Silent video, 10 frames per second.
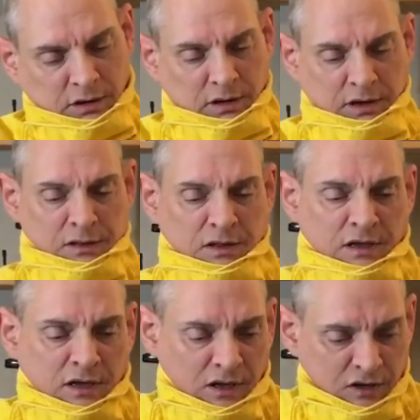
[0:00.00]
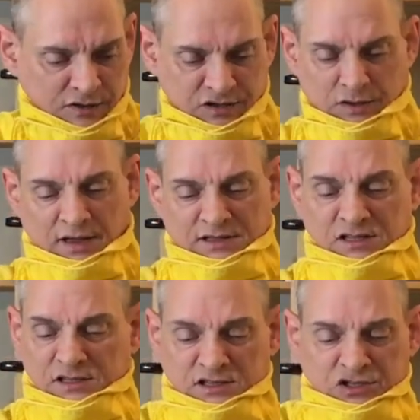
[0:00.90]
And then, like I
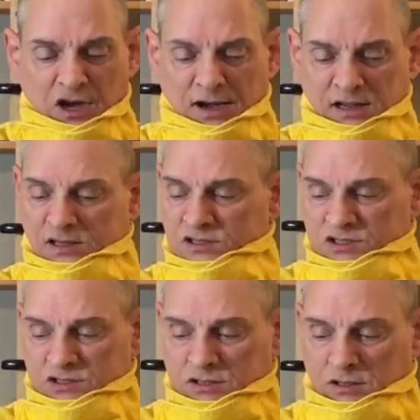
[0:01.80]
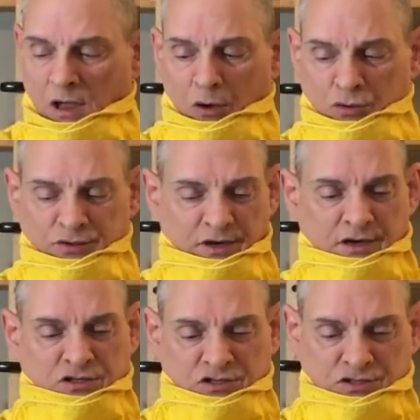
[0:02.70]
said, this jacket's old and
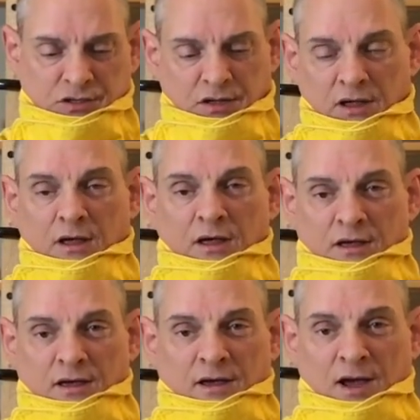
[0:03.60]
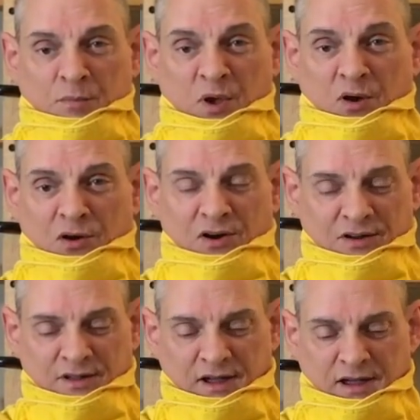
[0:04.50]
I'm bigger,
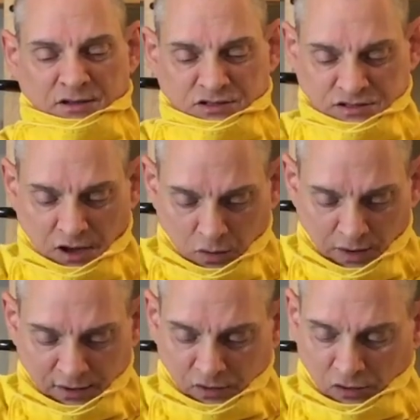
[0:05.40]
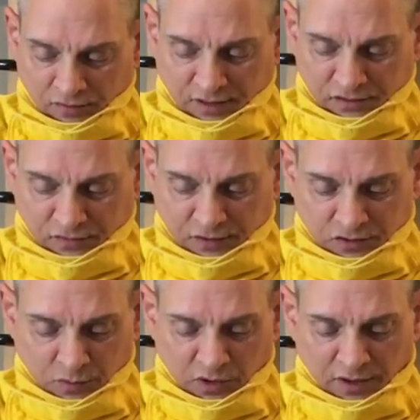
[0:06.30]
and so I don't know if that's
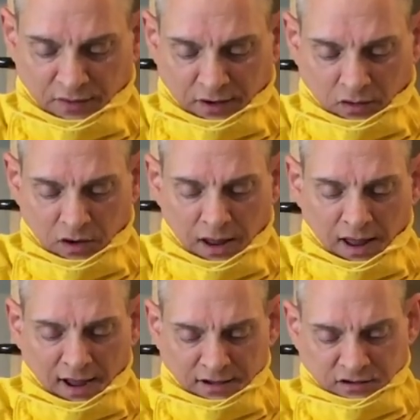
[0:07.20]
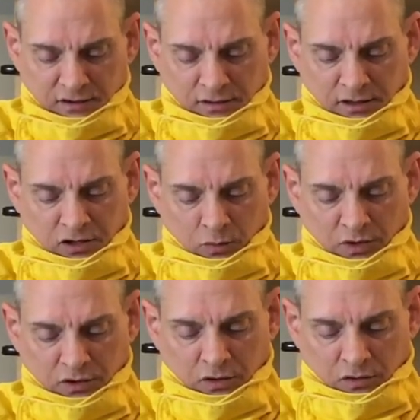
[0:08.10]
visible in there. Ideally, you
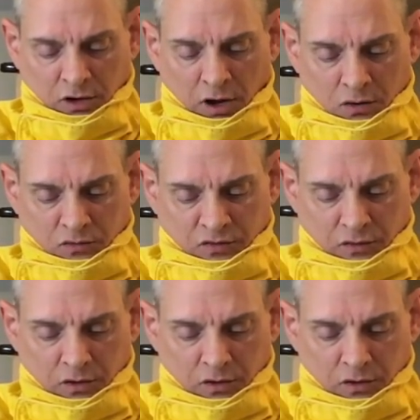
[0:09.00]
want your cuff